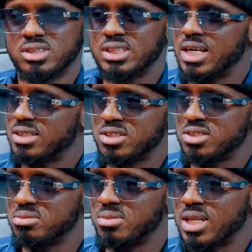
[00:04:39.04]
see it as
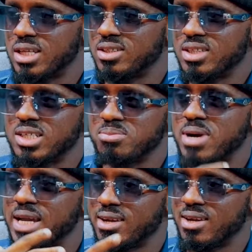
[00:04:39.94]
instrument, I see it as
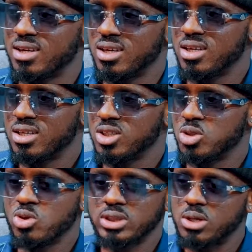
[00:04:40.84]
mic.
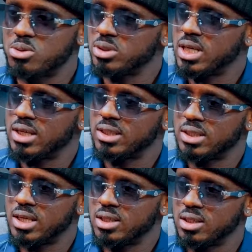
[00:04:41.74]
So once I hold that
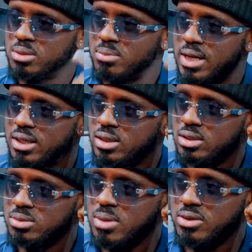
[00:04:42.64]
guitar in my head,
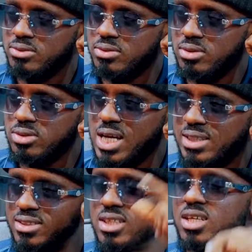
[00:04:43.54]
it's microphone. So I
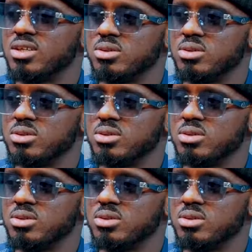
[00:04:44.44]
sing